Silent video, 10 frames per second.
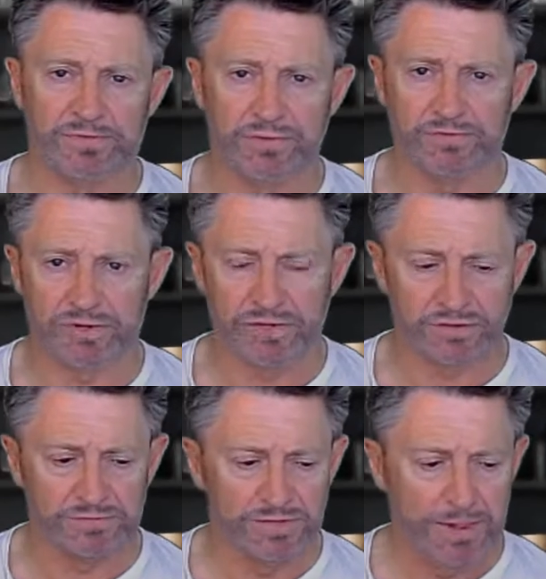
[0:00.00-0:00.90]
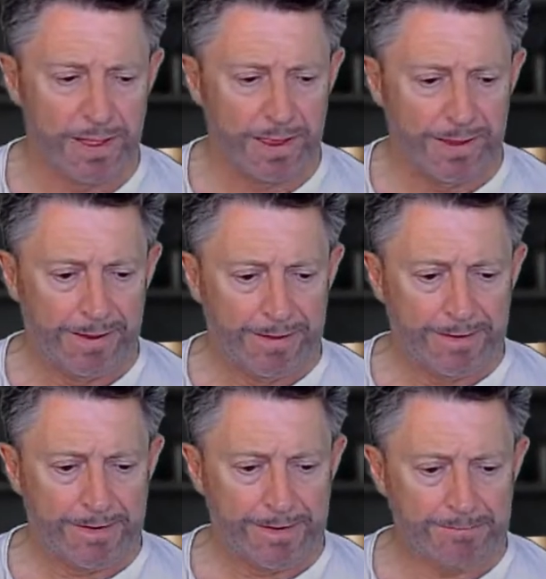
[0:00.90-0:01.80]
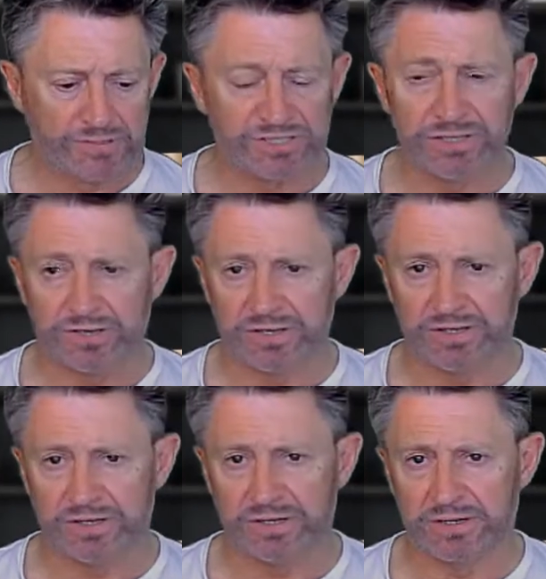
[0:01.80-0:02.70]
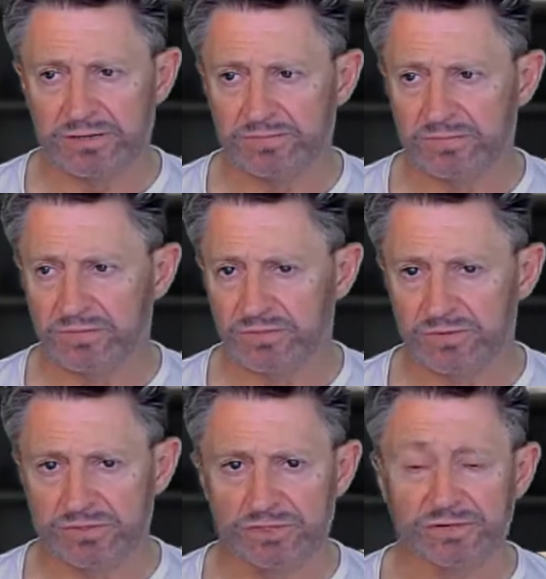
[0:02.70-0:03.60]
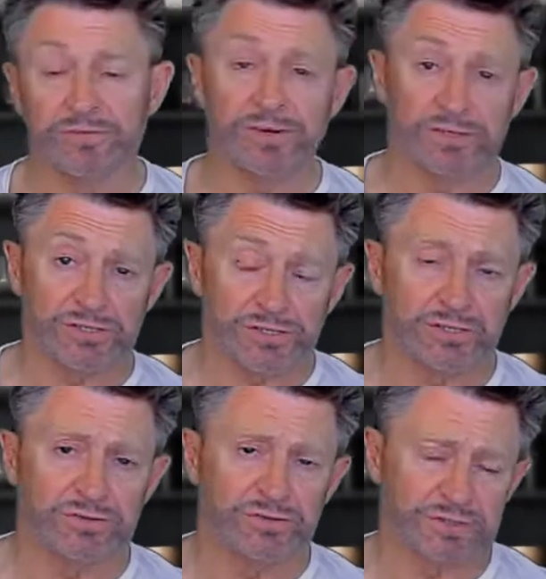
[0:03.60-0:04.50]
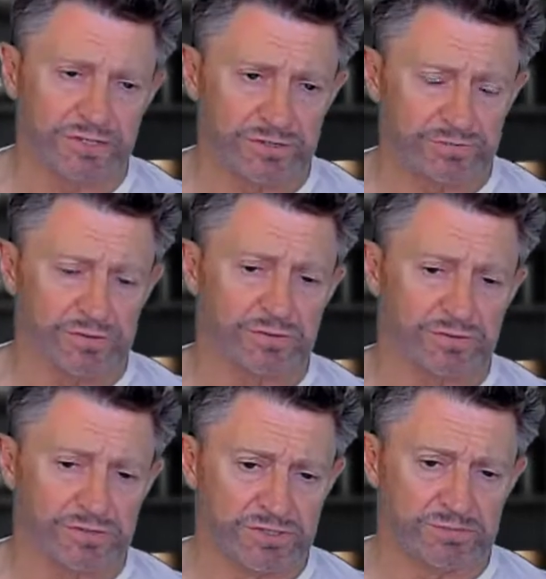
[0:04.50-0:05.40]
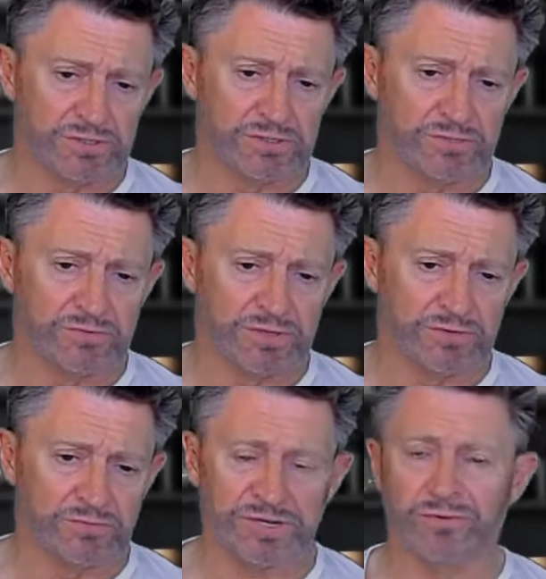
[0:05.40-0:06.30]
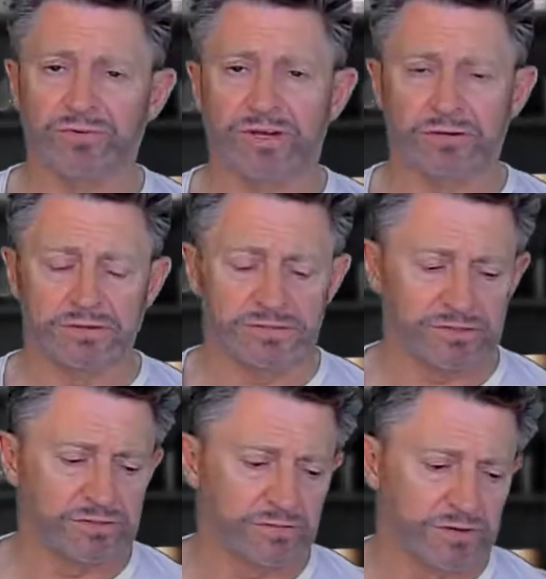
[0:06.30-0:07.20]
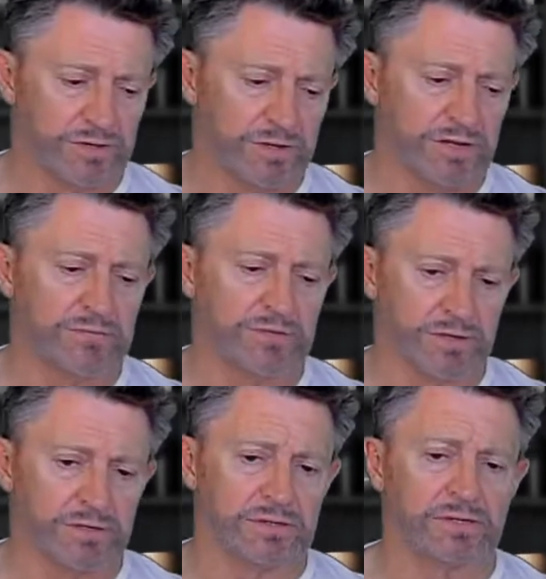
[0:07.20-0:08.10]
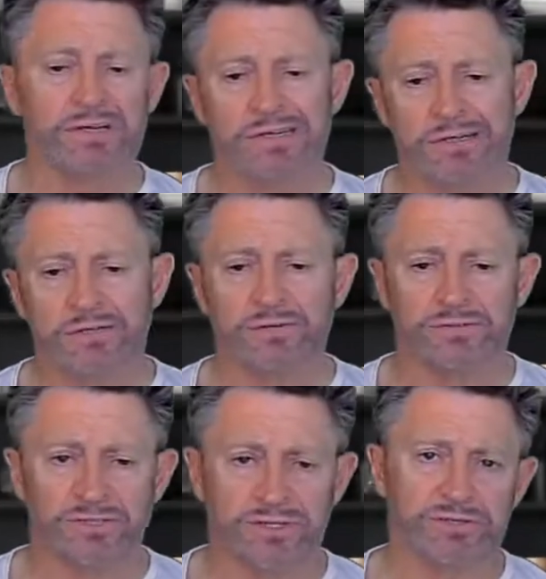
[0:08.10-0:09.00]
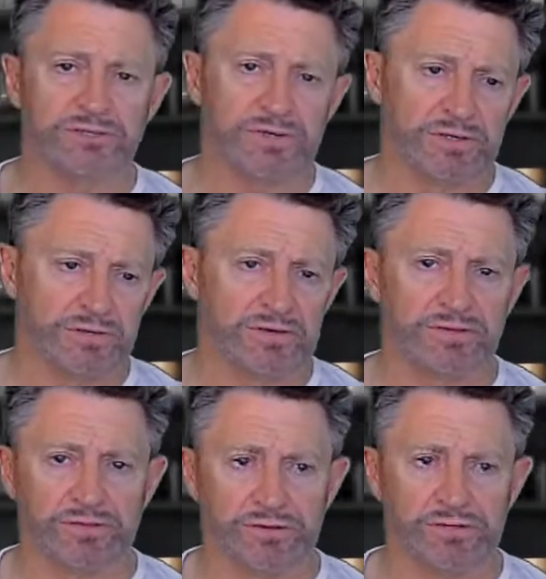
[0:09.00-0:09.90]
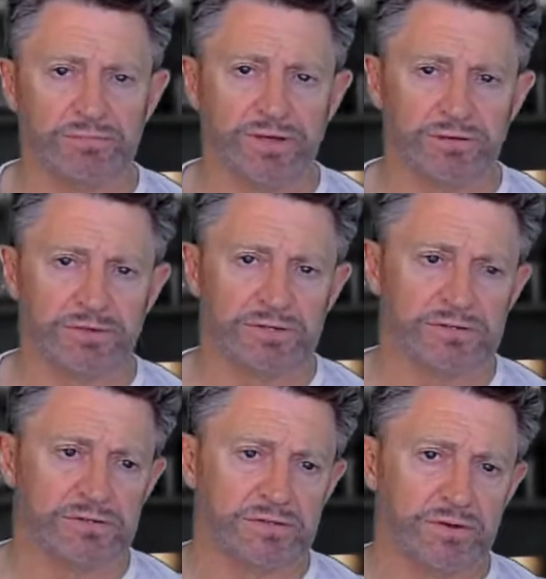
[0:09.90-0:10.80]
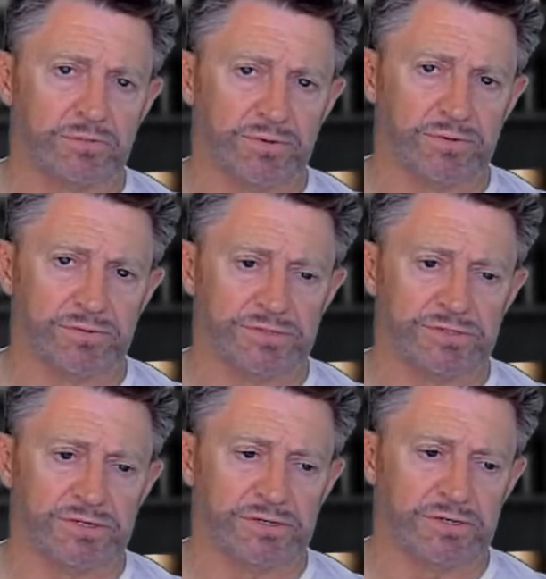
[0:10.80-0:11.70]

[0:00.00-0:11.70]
bit of overkill. But certainly I'm using the various tools and upload speed and ready reckoners and so on. I am getting, generally speaking, around 30 megabit uploads